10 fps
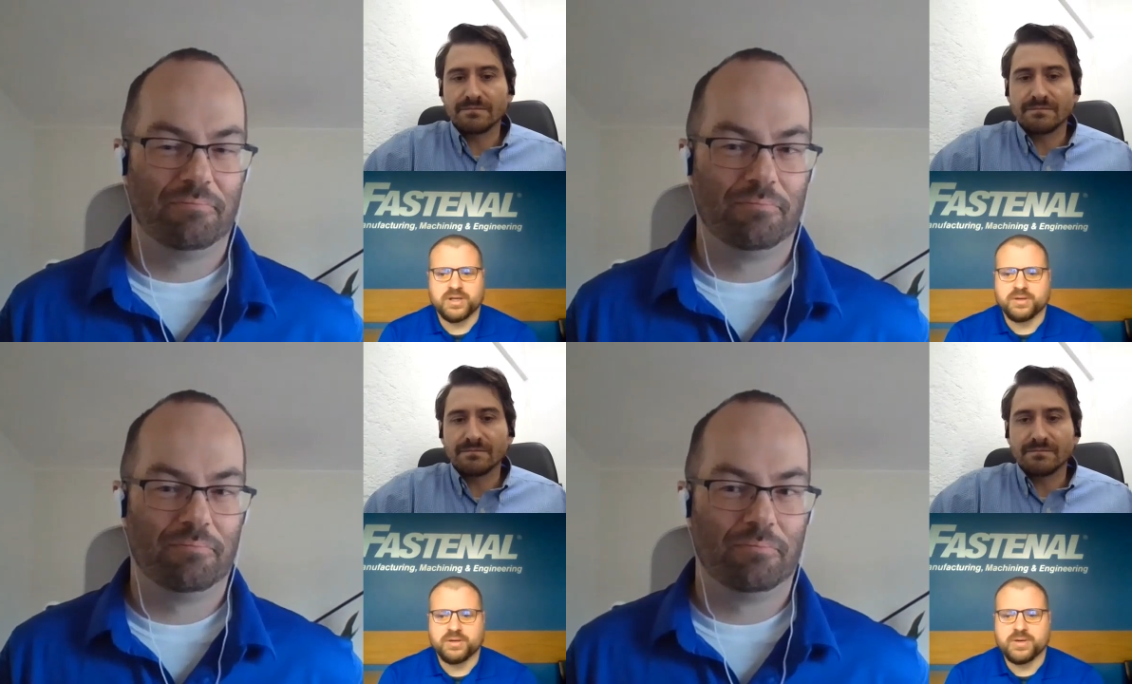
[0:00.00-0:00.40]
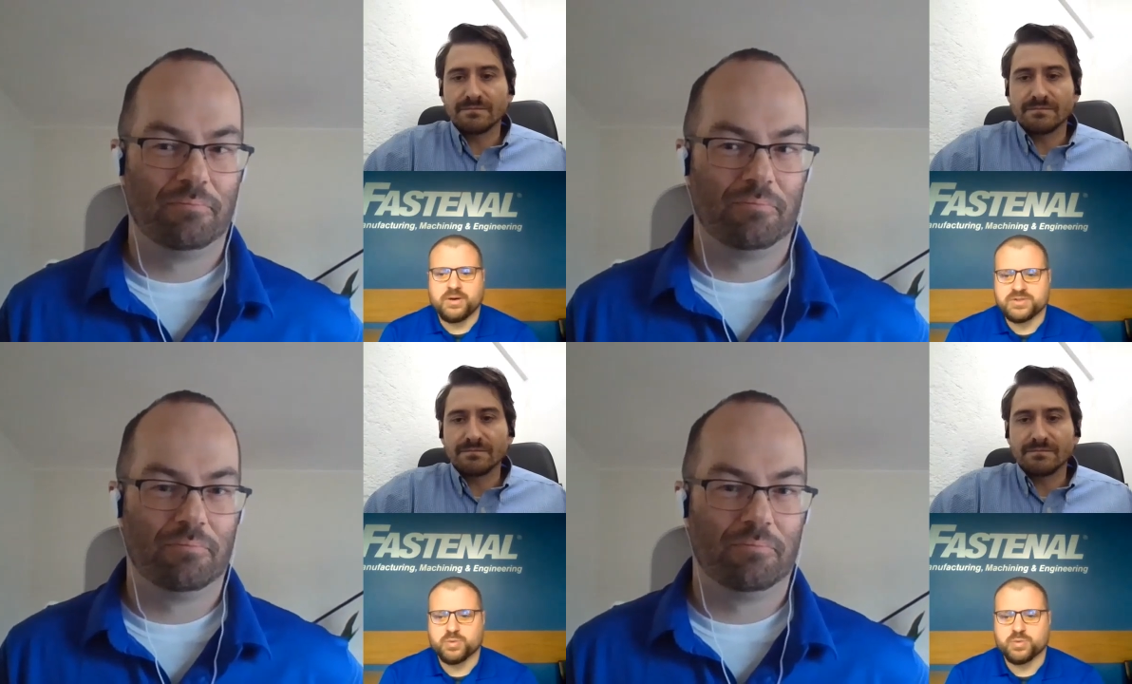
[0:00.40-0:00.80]
Speaker 1: we, we
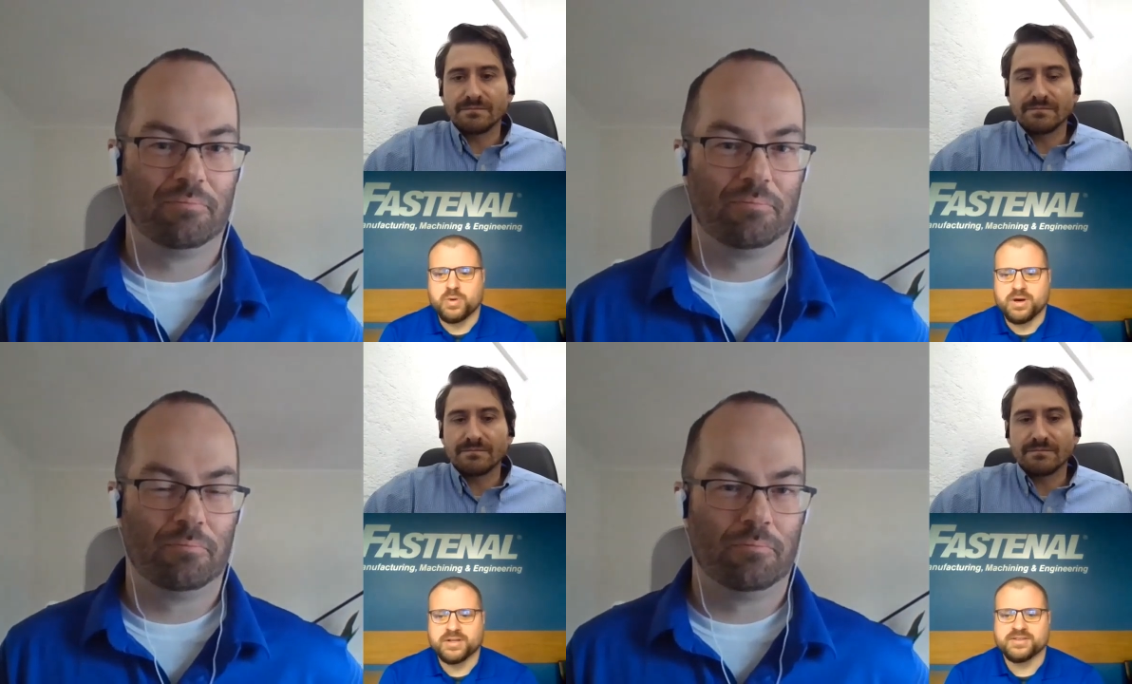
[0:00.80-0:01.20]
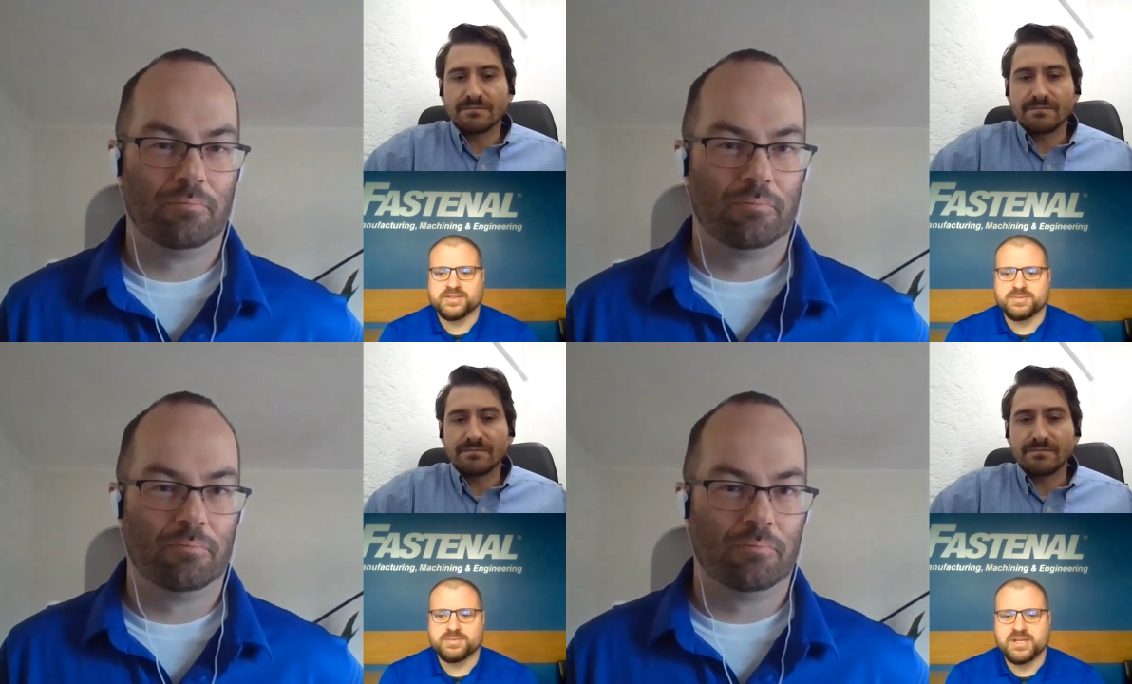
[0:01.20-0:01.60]
always want
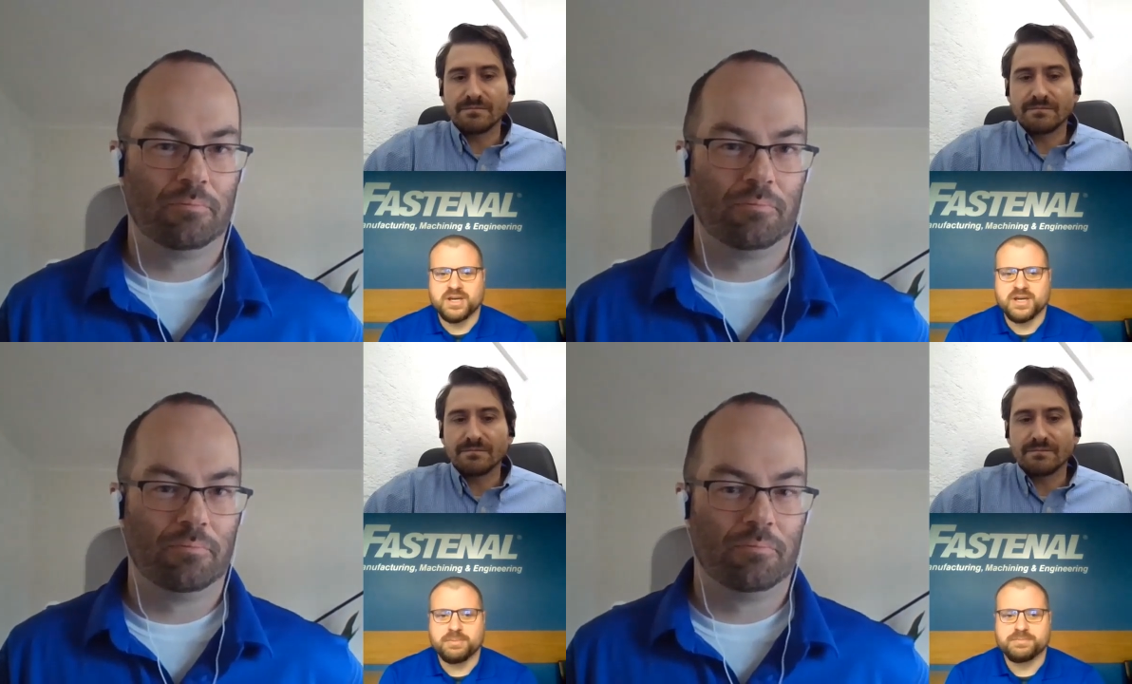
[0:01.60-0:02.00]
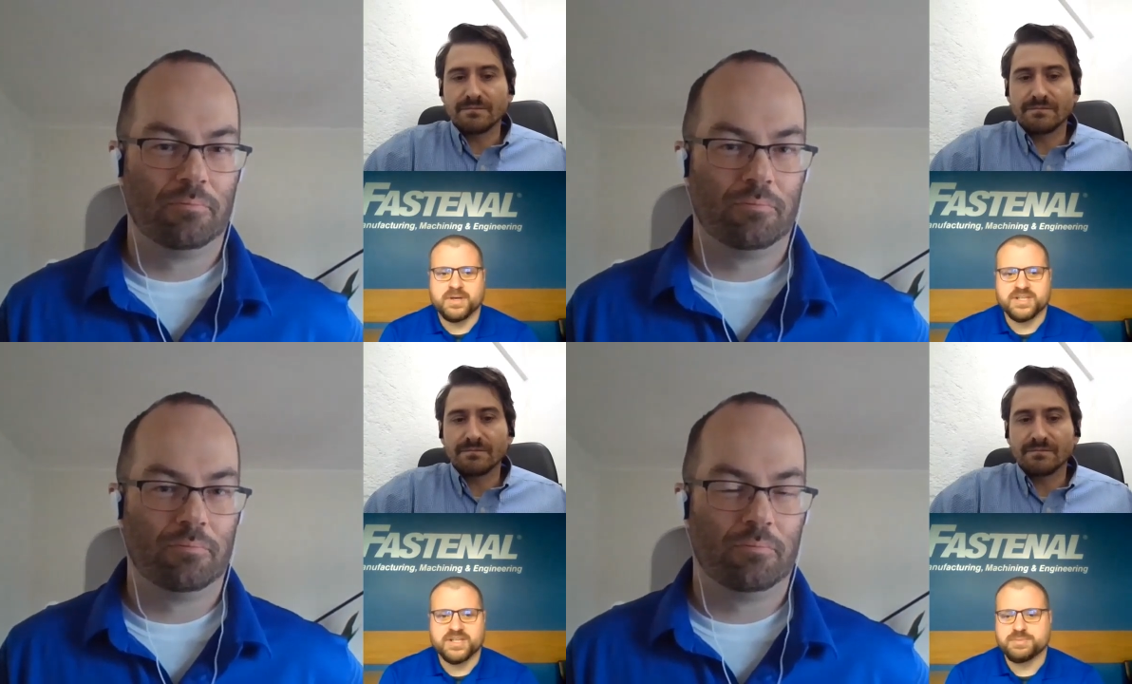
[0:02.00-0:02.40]
to be
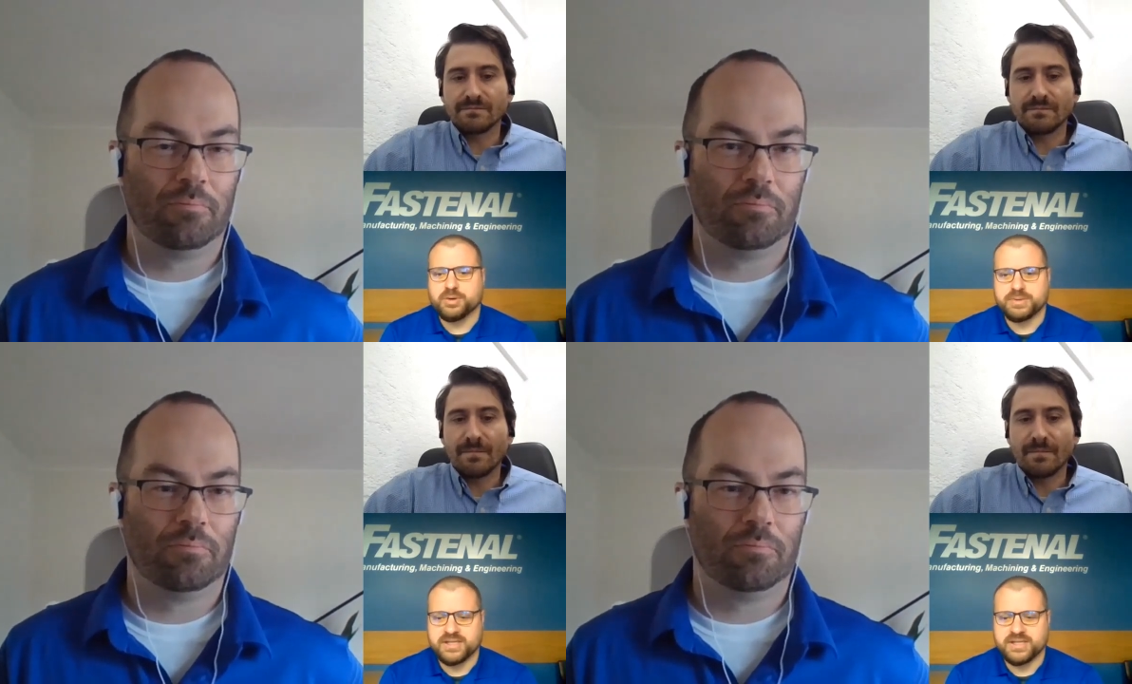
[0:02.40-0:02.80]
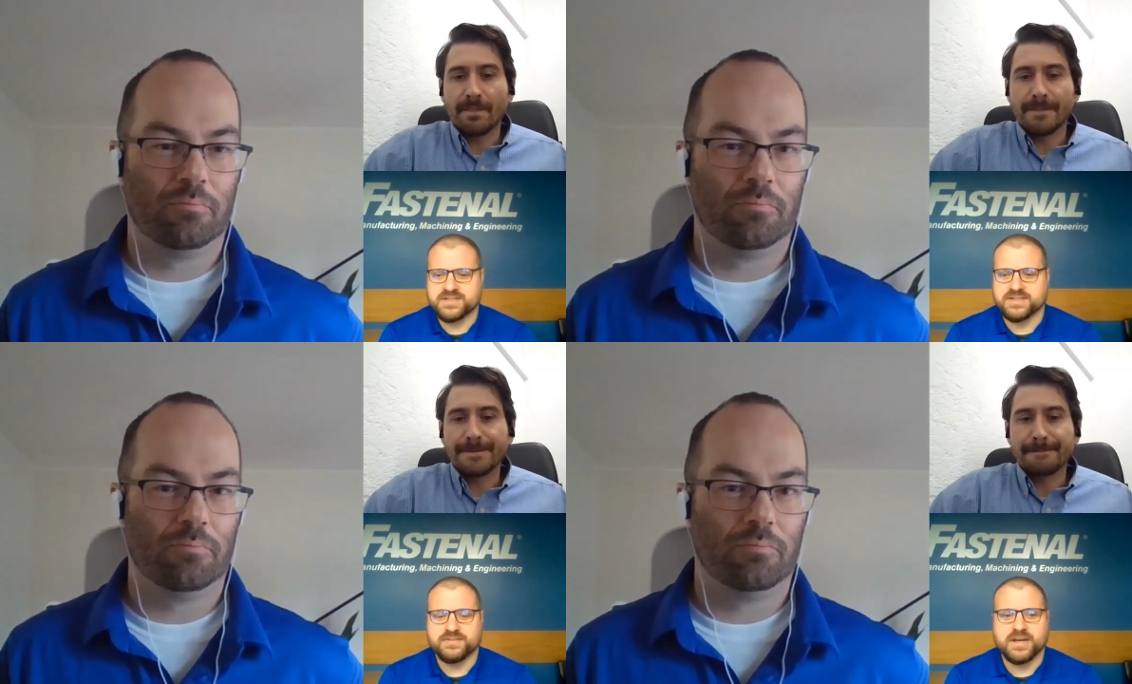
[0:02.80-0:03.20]
a, a small
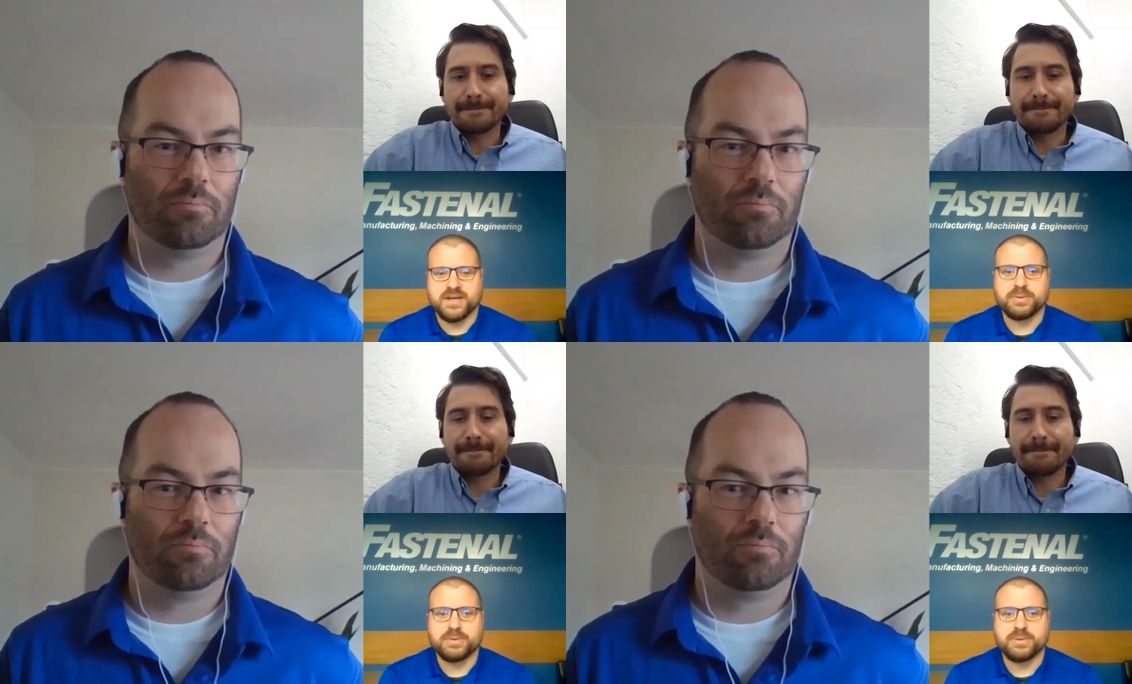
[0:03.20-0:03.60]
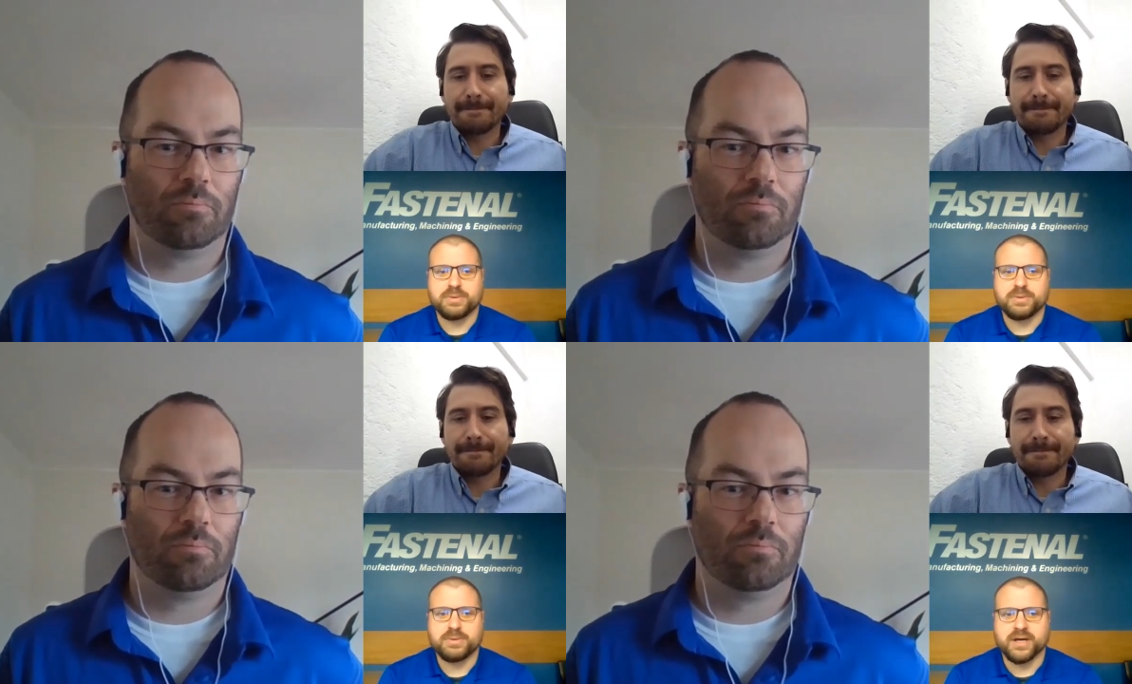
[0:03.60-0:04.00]
piece of helping
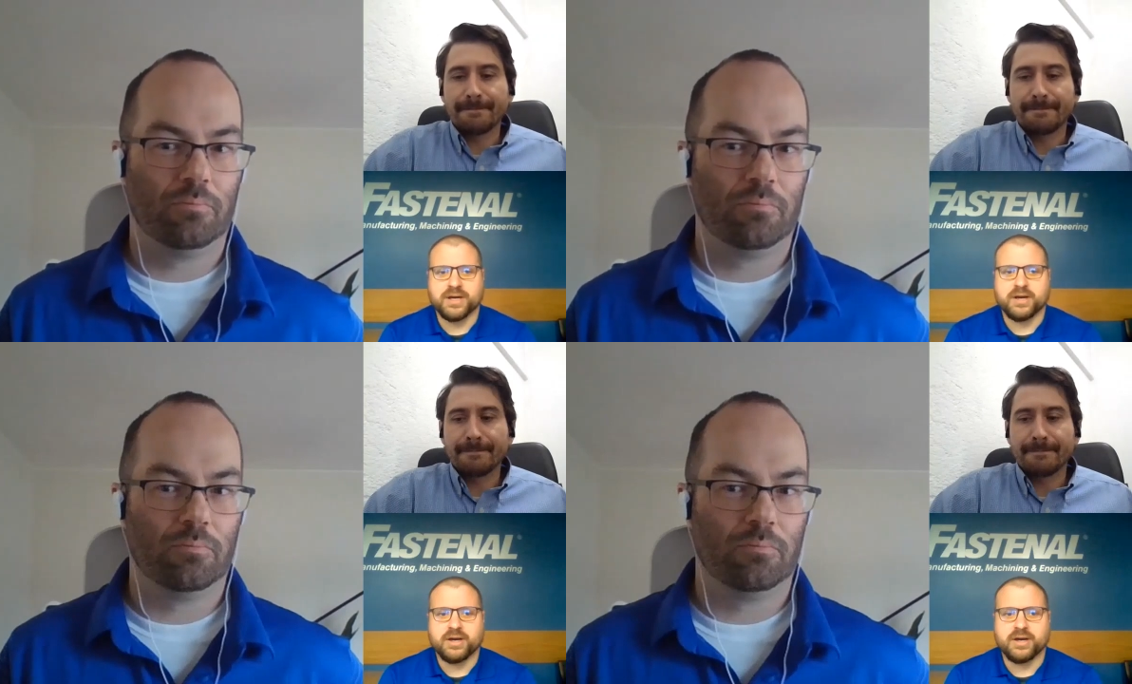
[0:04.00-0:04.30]
them uh,